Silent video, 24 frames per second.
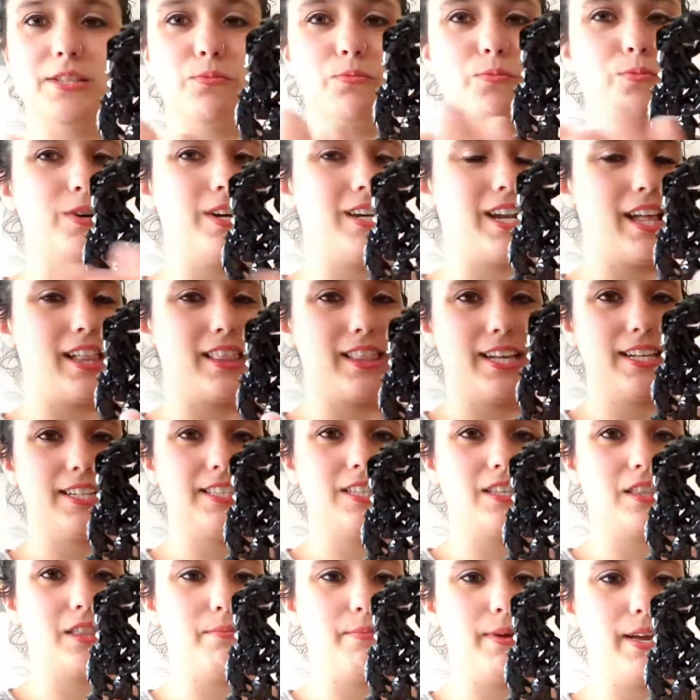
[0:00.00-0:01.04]
what I liked
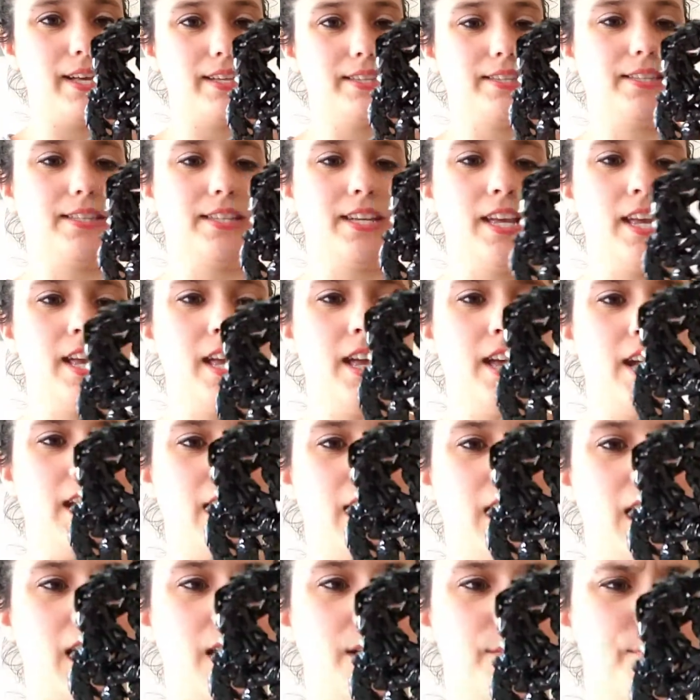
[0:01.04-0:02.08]
the best.
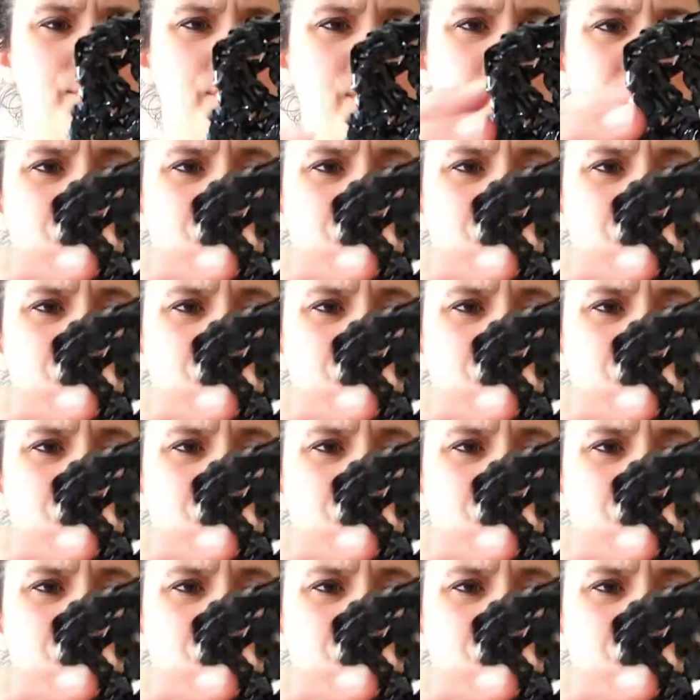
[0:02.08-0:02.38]
The